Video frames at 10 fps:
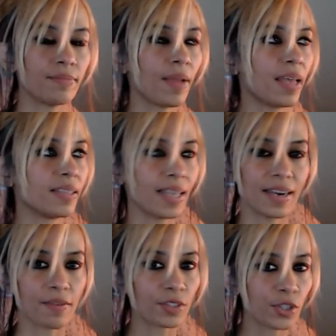and they
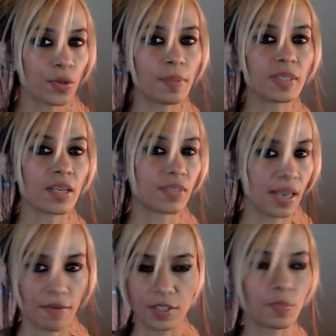never show themselves, they
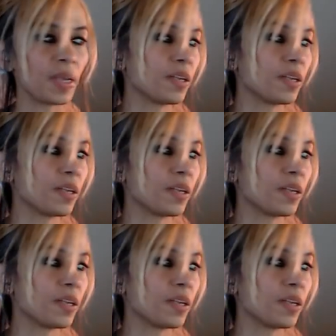never speak,